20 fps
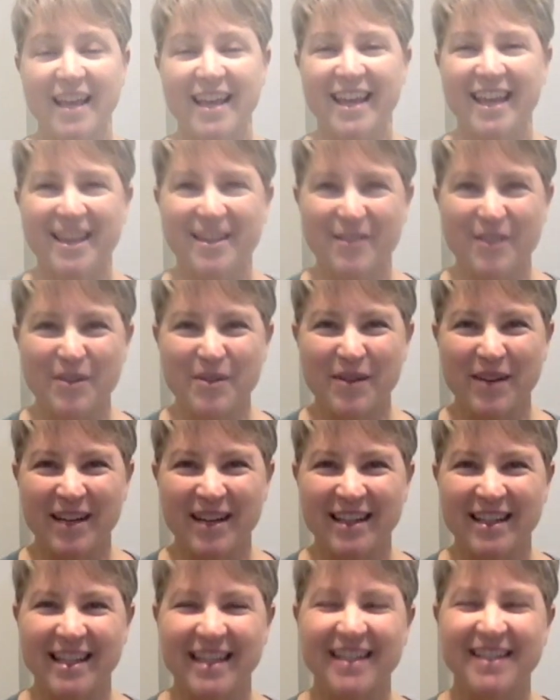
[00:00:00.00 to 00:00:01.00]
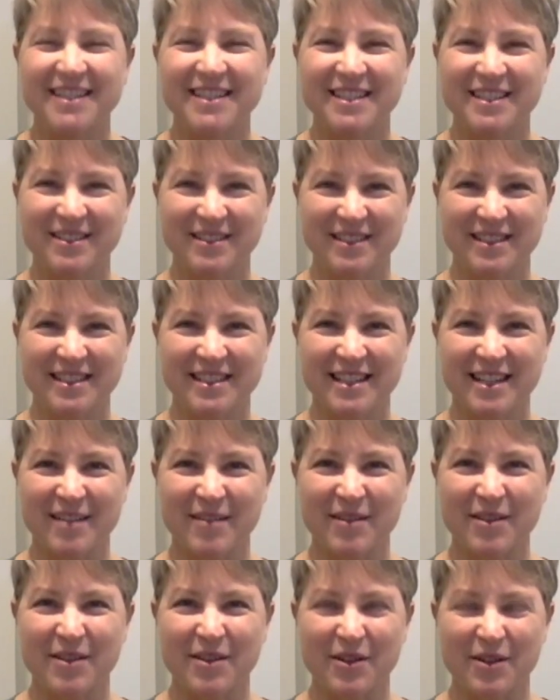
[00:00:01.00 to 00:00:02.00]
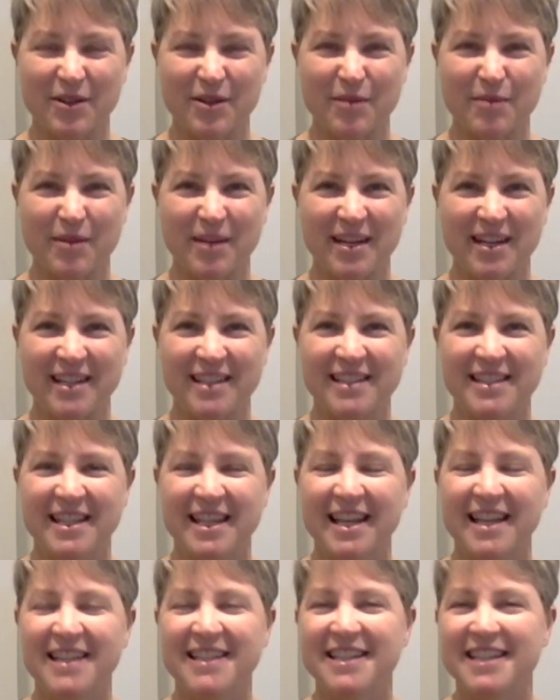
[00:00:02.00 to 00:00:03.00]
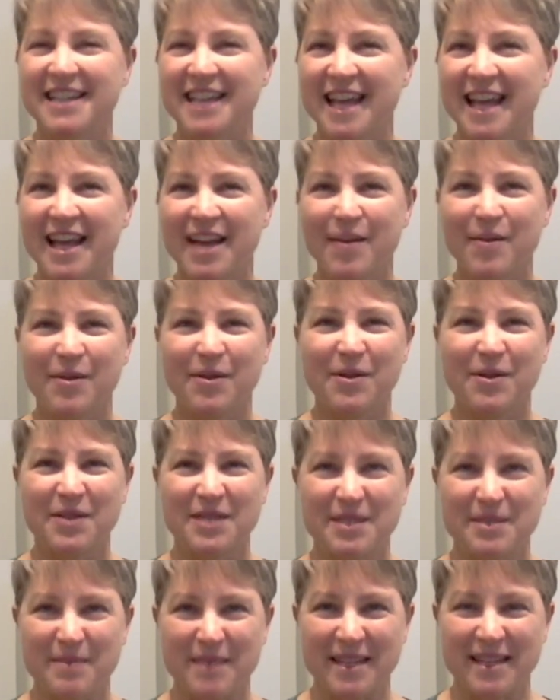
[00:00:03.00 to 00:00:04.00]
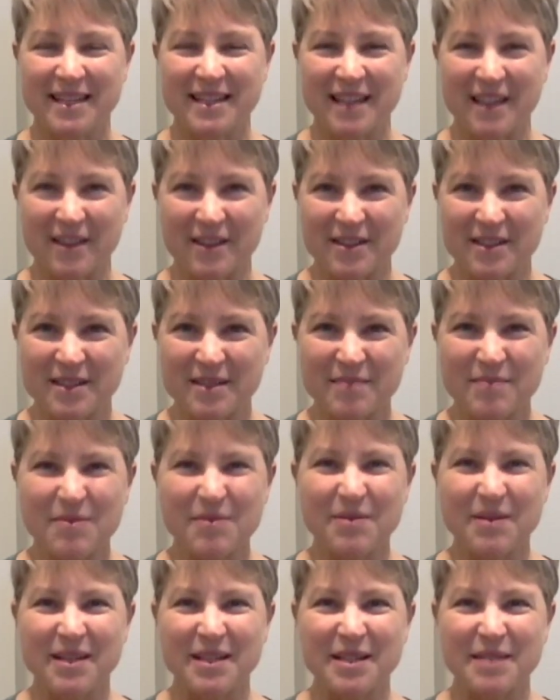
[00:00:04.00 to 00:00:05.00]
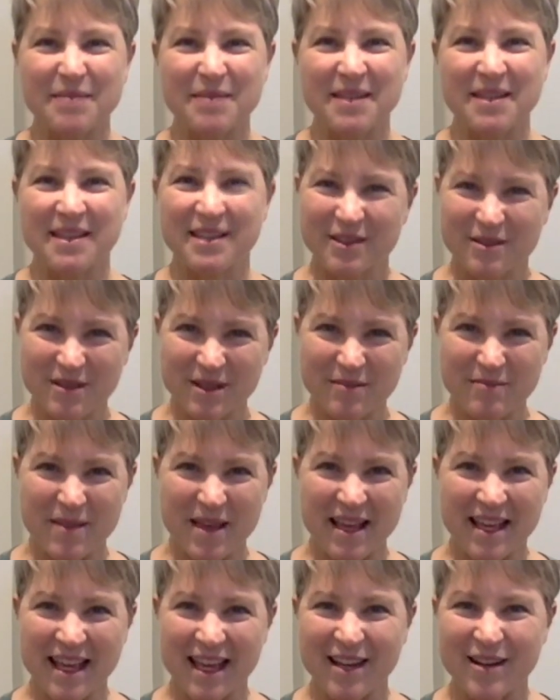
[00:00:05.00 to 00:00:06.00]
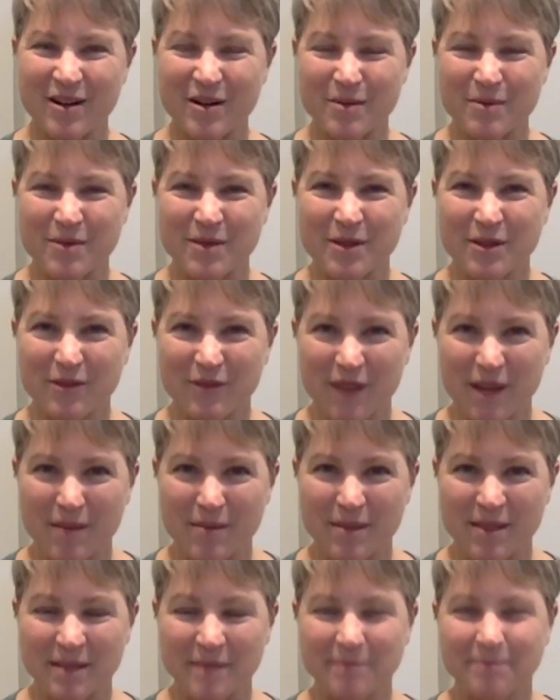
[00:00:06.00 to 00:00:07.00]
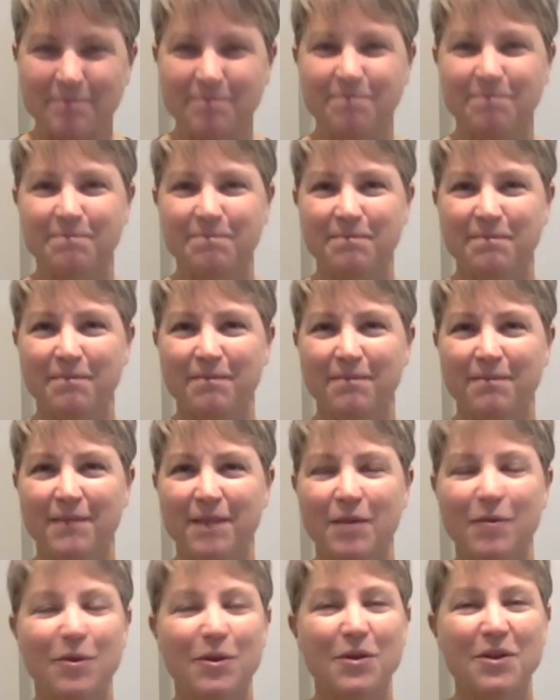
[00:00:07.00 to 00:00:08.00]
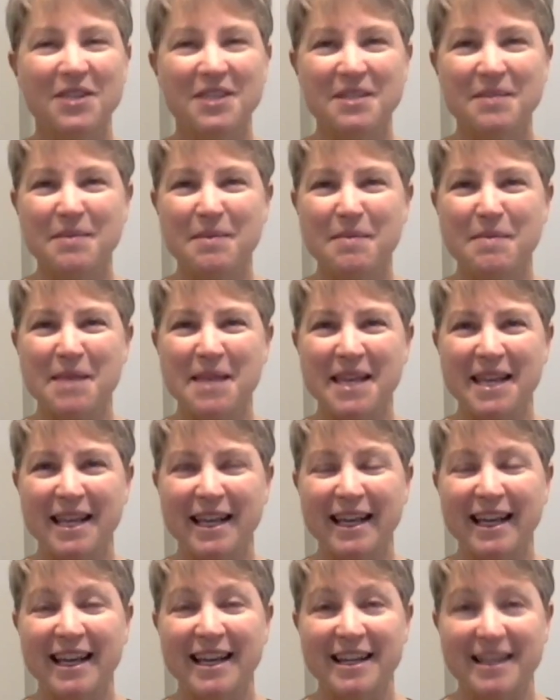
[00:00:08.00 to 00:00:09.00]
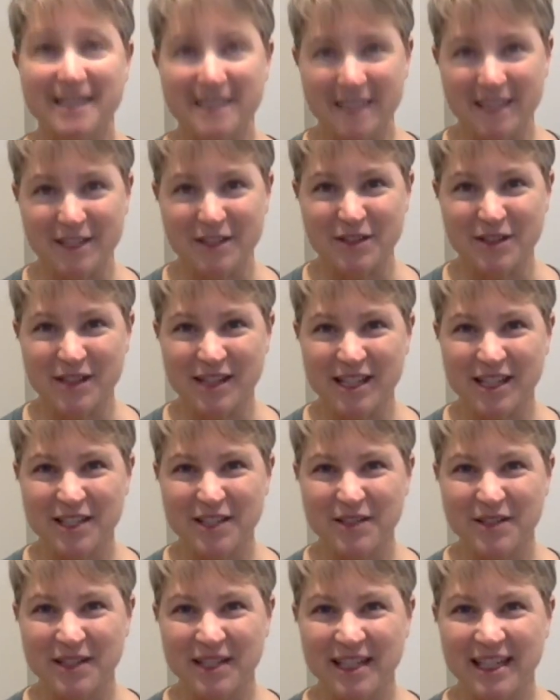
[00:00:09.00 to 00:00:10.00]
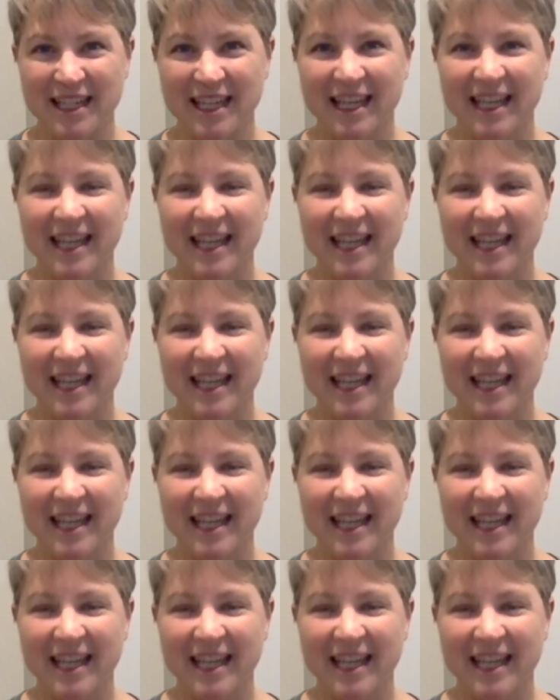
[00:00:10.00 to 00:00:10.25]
Hey everyone, it's Krista with EarthBites. Today we're going to make another simple recipe that you can make at home with your family. We're going to be making an electrolyte drink.